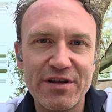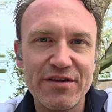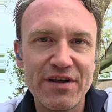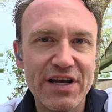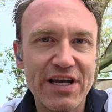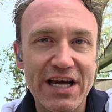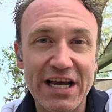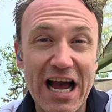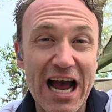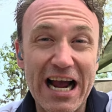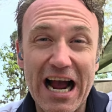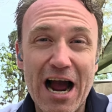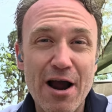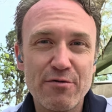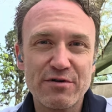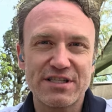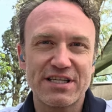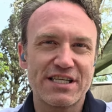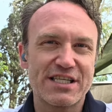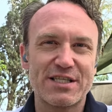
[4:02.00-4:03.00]
me thinking. I
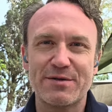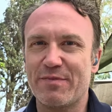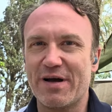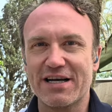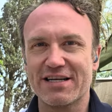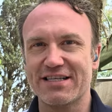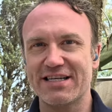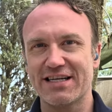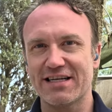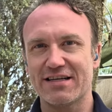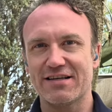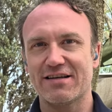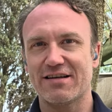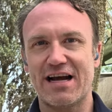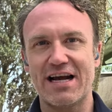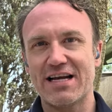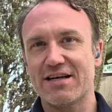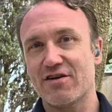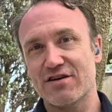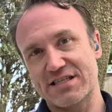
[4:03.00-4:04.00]
was expecting,
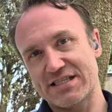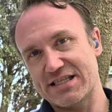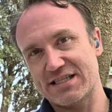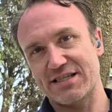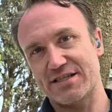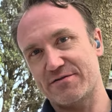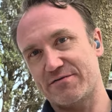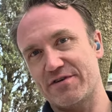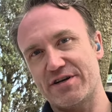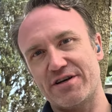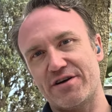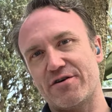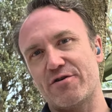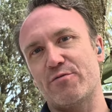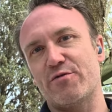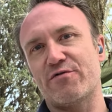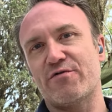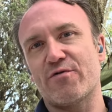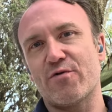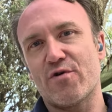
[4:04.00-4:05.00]
I had not seen this video
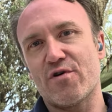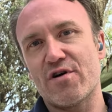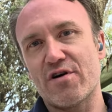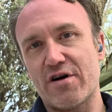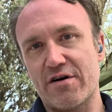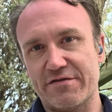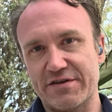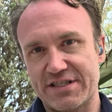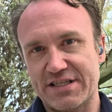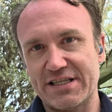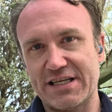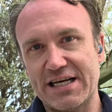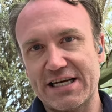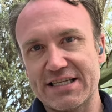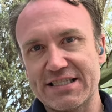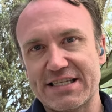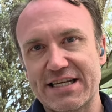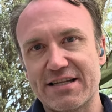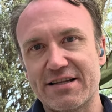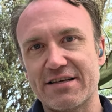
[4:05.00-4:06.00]
before. Obviously,
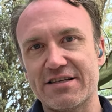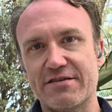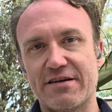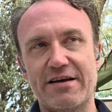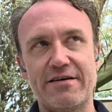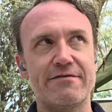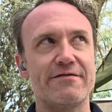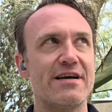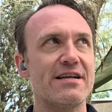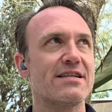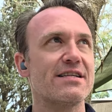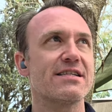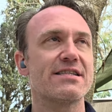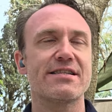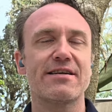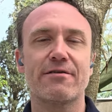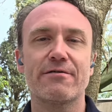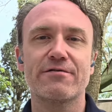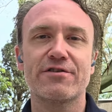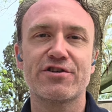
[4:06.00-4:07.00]
like I said, the event
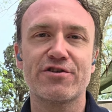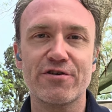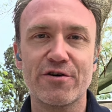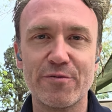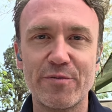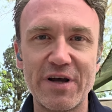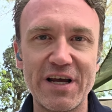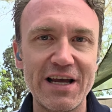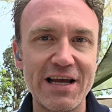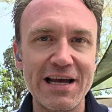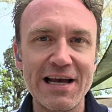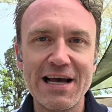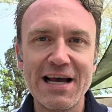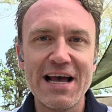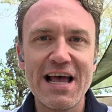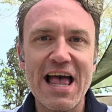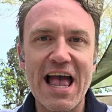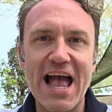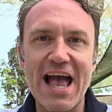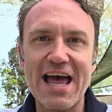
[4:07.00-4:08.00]
itself shook me,
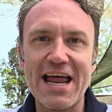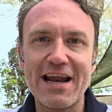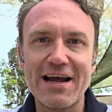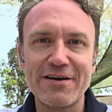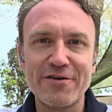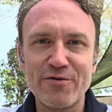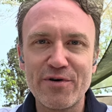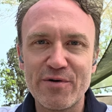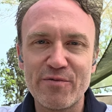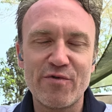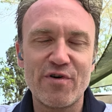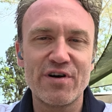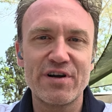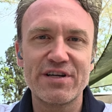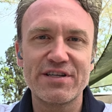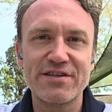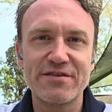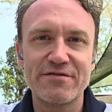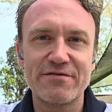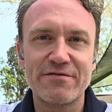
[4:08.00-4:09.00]
and I knew I
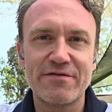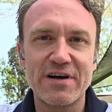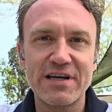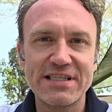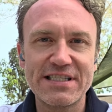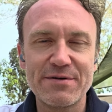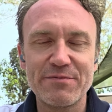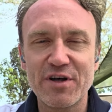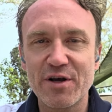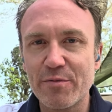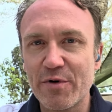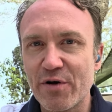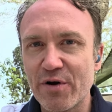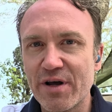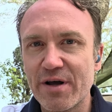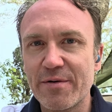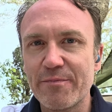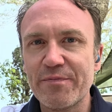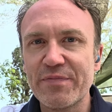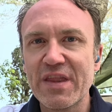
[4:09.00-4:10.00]
wanted to find something about
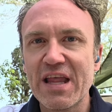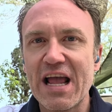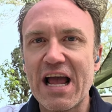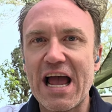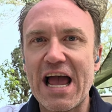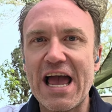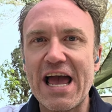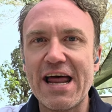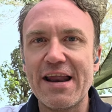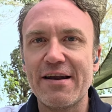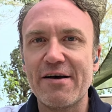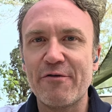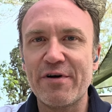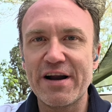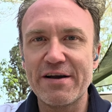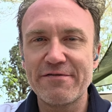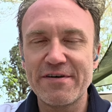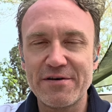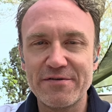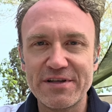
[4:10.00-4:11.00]
it. And
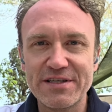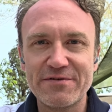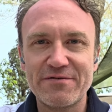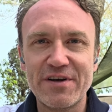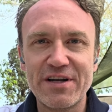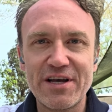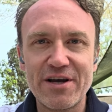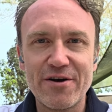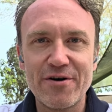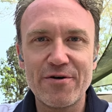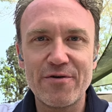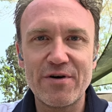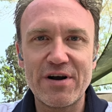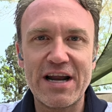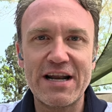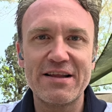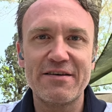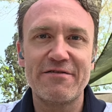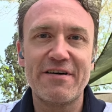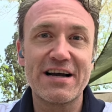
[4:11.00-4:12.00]
when I found this video,
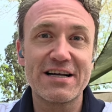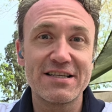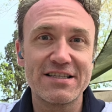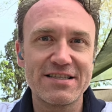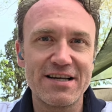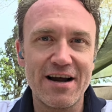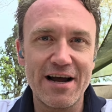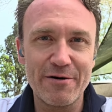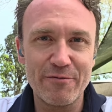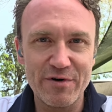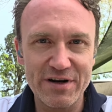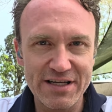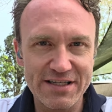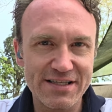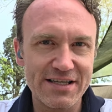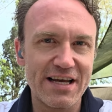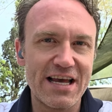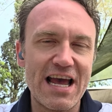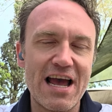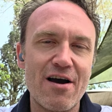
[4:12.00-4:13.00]
and the fact that it's an
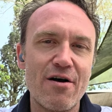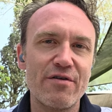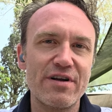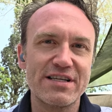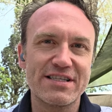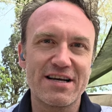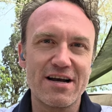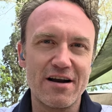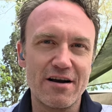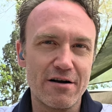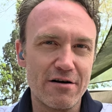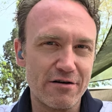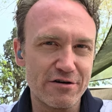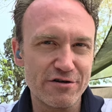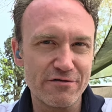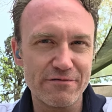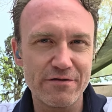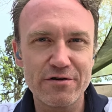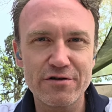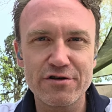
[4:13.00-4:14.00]
eyewitness account, it's kind of
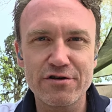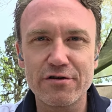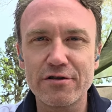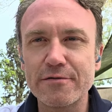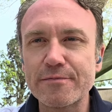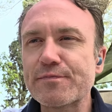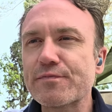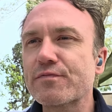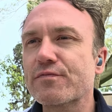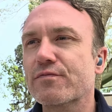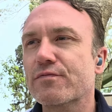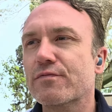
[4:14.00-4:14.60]
controversial.